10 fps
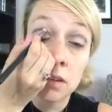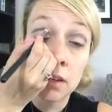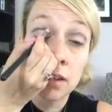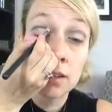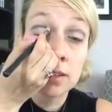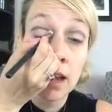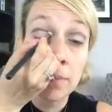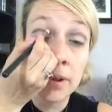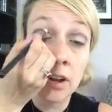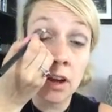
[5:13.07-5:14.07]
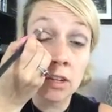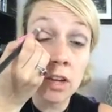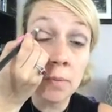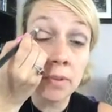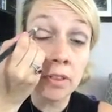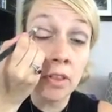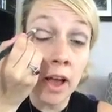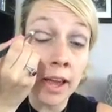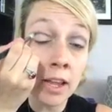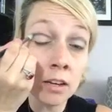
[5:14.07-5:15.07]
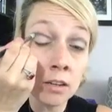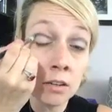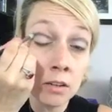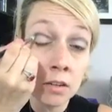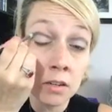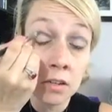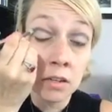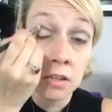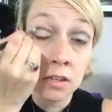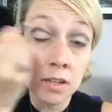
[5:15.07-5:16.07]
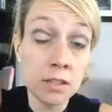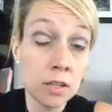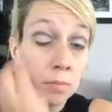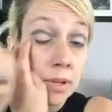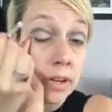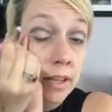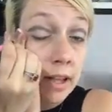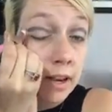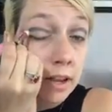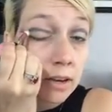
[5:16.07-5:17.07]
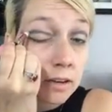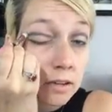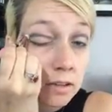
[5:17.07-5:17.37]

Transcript: I'm going to dab it on top of the line and start blending that in.